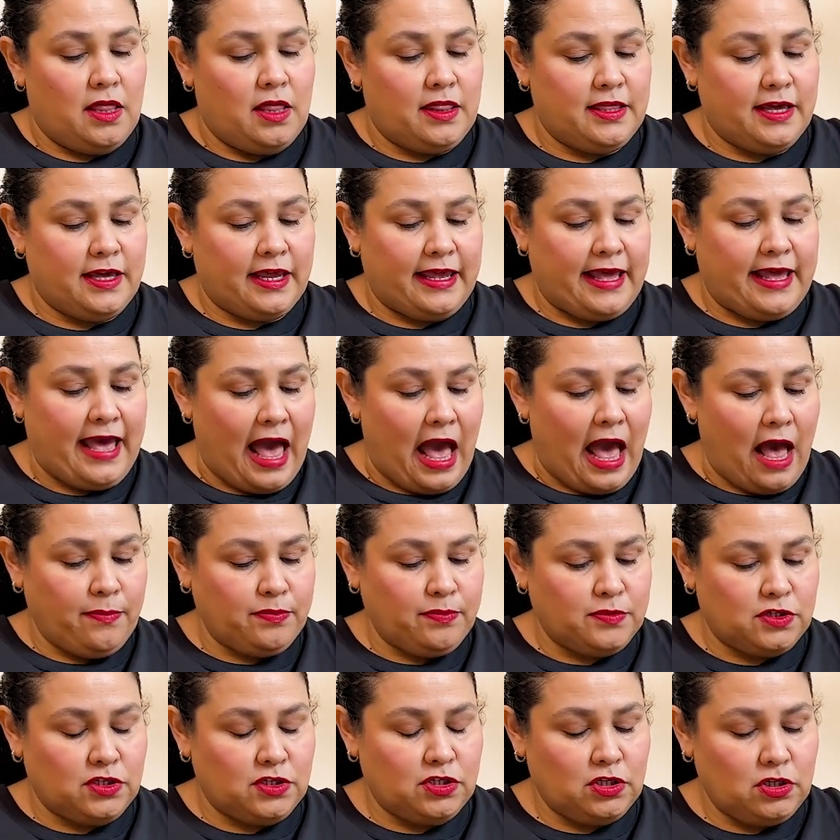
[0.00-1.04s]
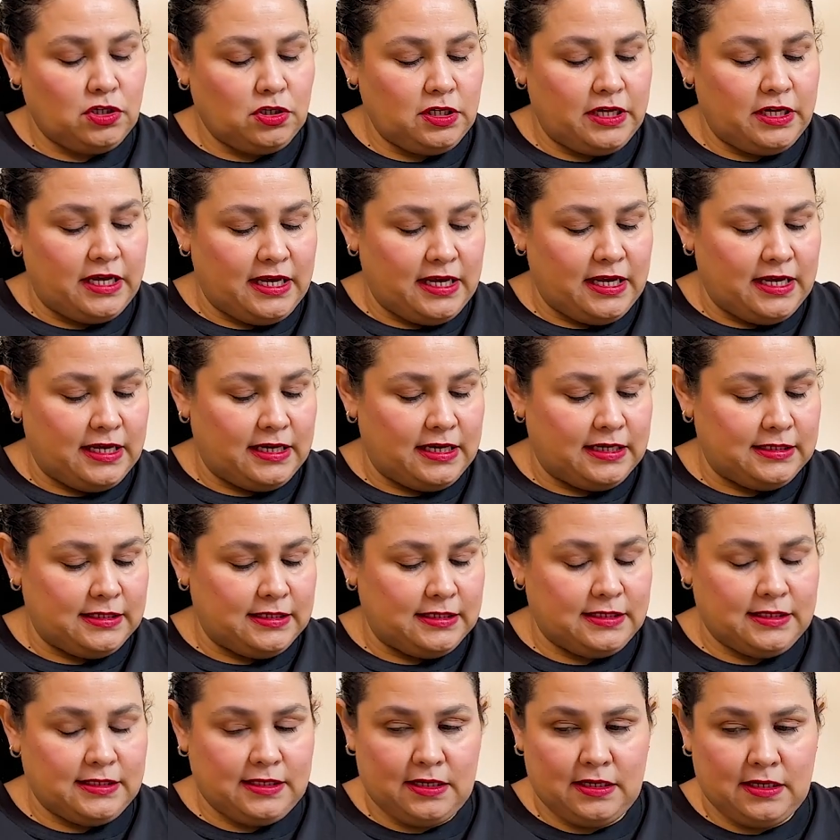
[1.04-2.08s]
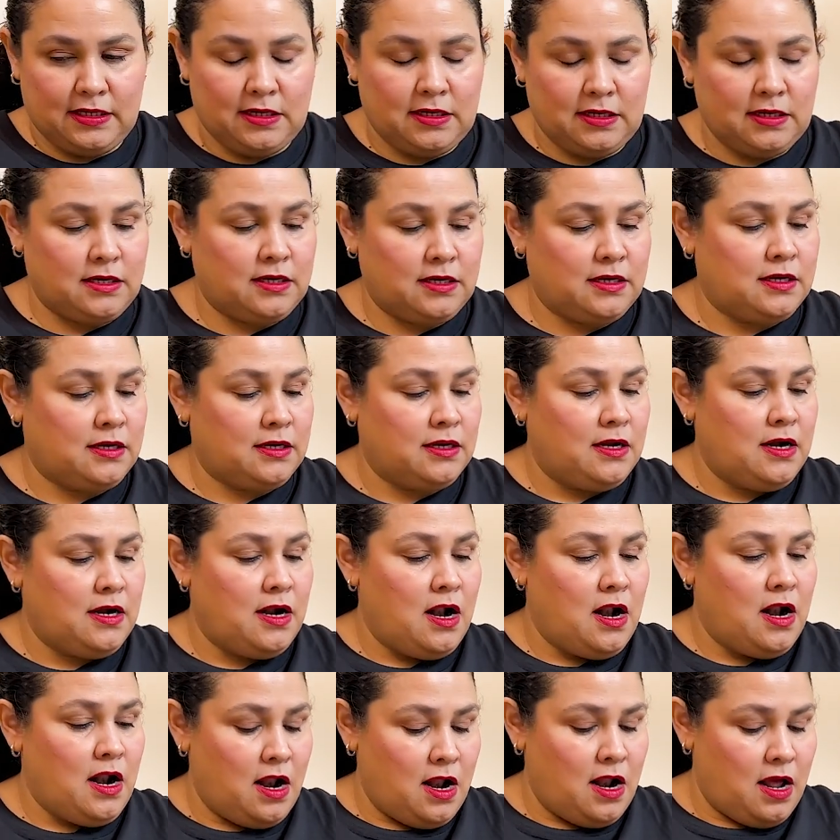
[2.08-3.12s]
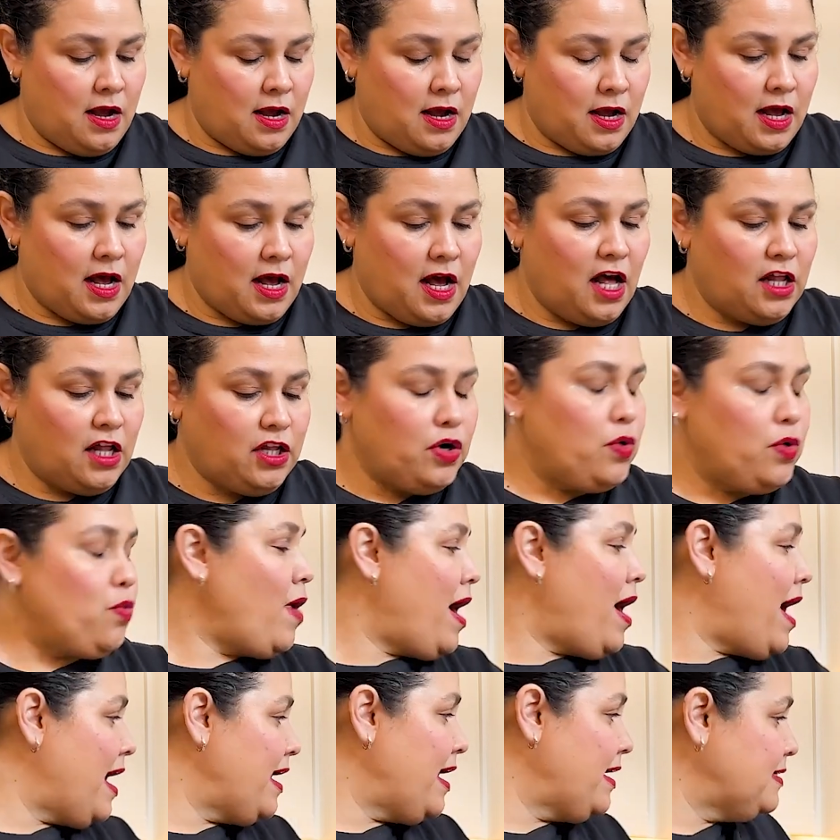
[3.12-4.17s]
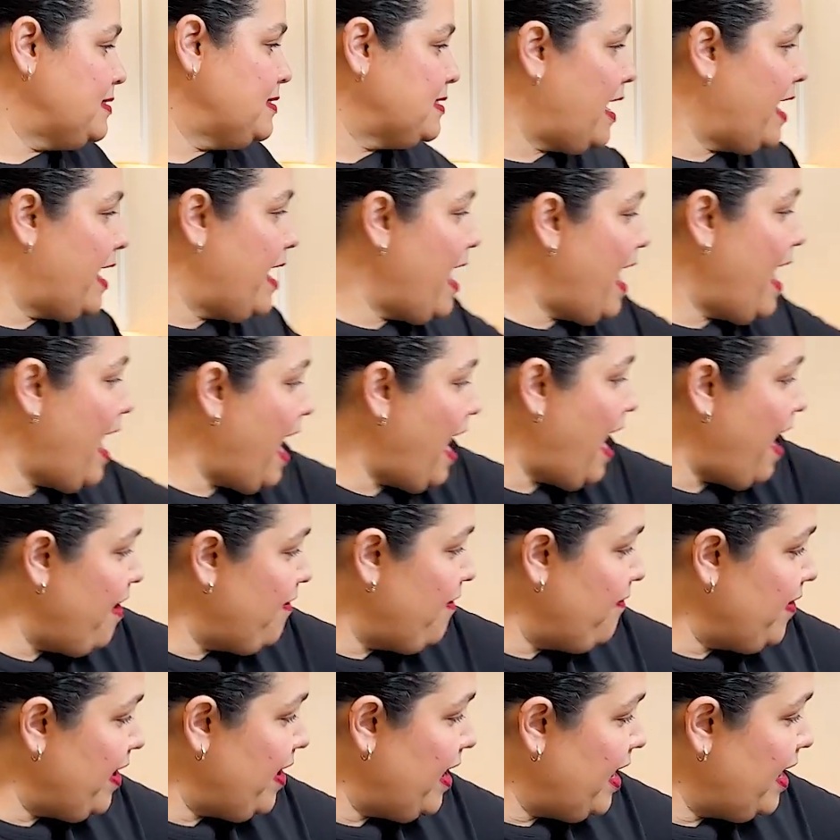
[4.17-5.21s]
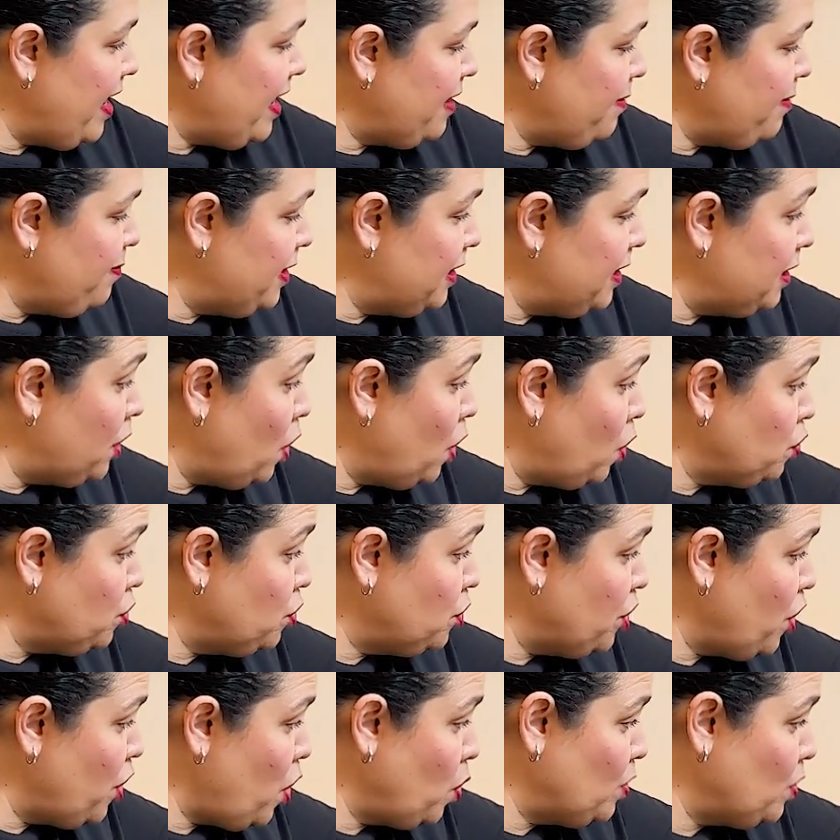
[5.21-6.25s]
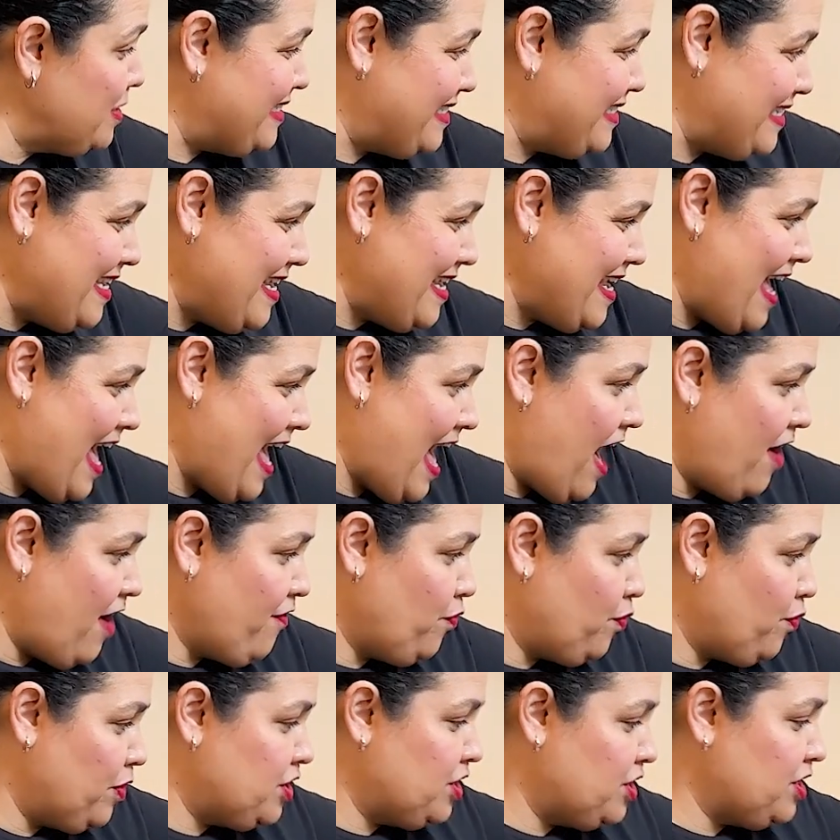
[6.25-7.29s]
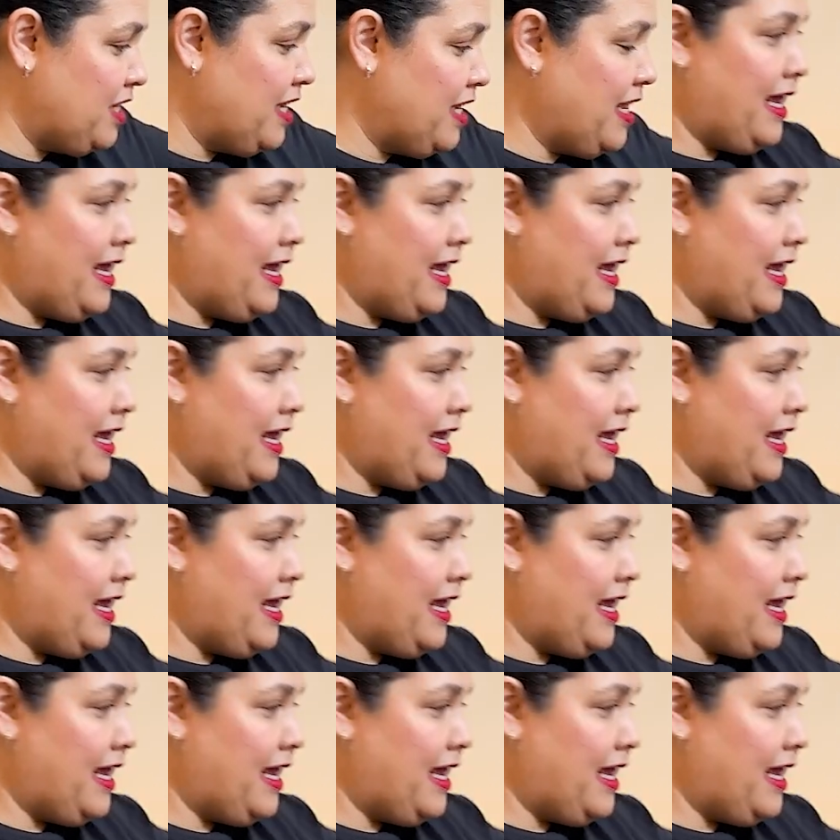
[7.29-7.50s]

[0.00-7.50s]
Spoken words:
The capsule is, color-wise, I have a Melozio decaf, which in